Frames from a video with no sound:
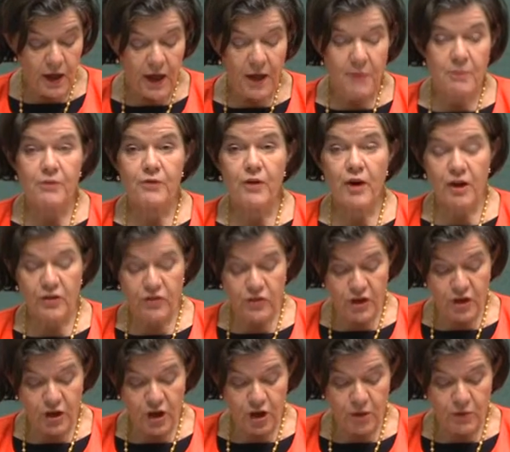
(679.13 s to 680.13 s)
and provides
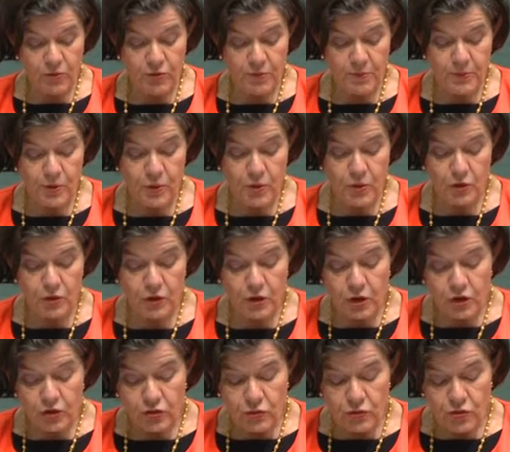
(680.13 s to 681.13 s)
in-home
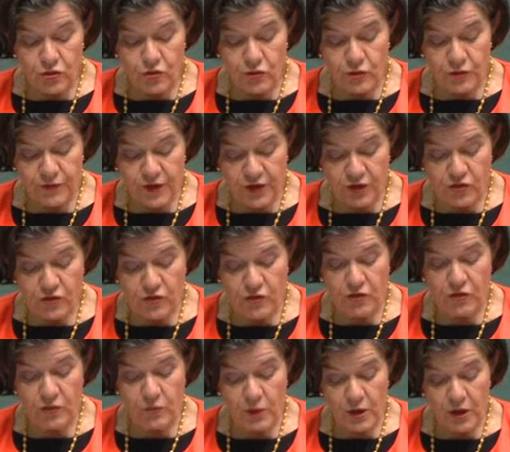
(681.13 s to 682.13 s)
support to ensure
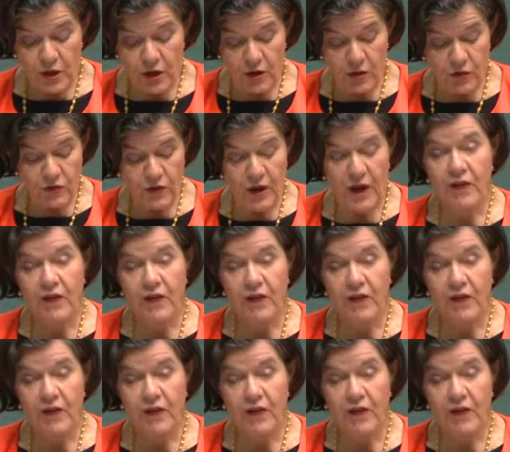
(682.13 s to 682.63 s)
veterans and widows